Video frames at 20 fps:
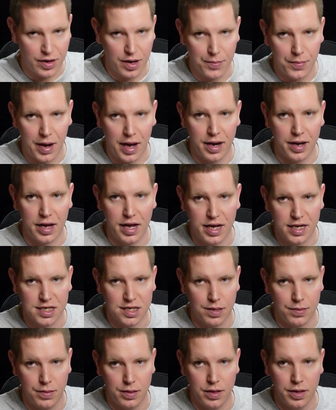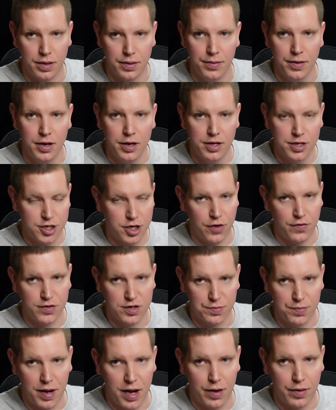that by the
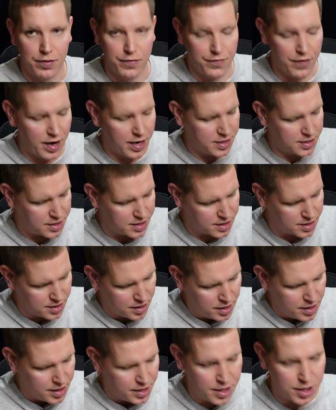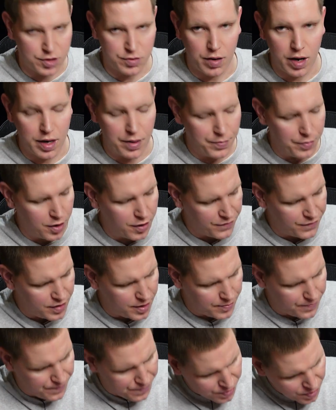surface mount devices that's right above
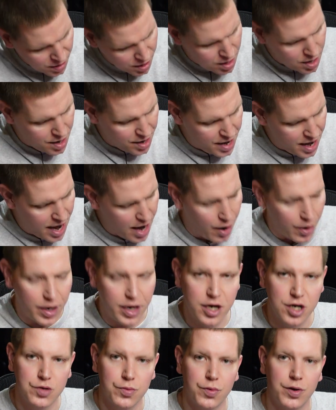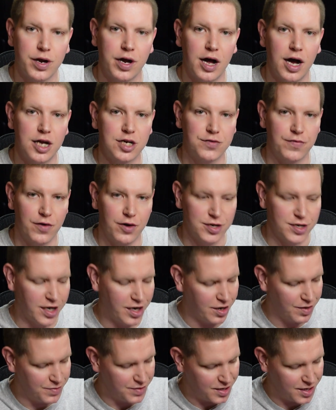them. Now, here's where the controversy
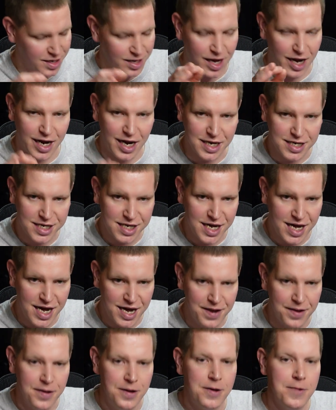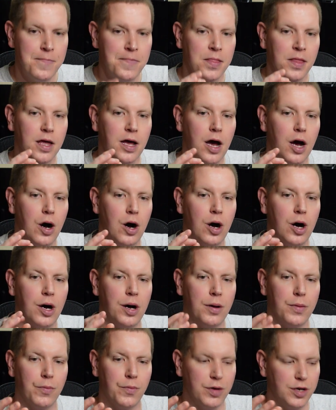comes in. Like I said,
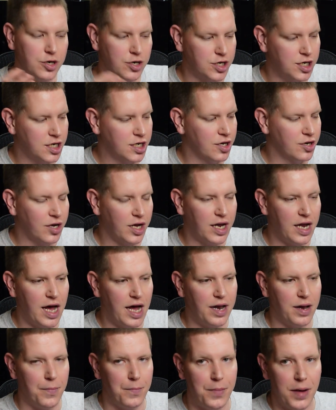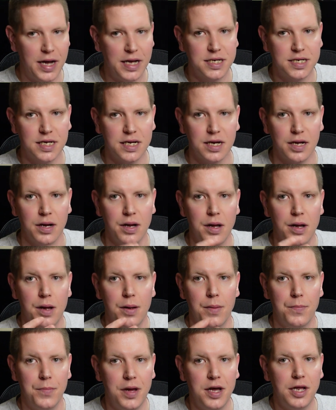when you're just looking at the basic
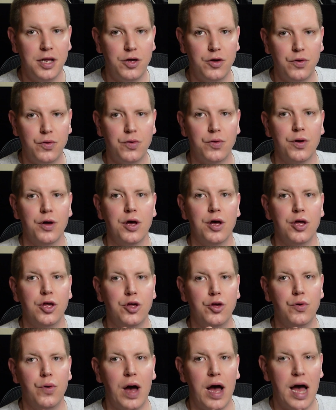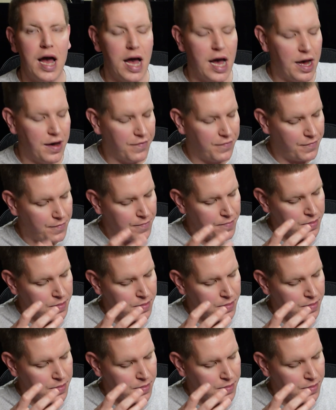menu, you have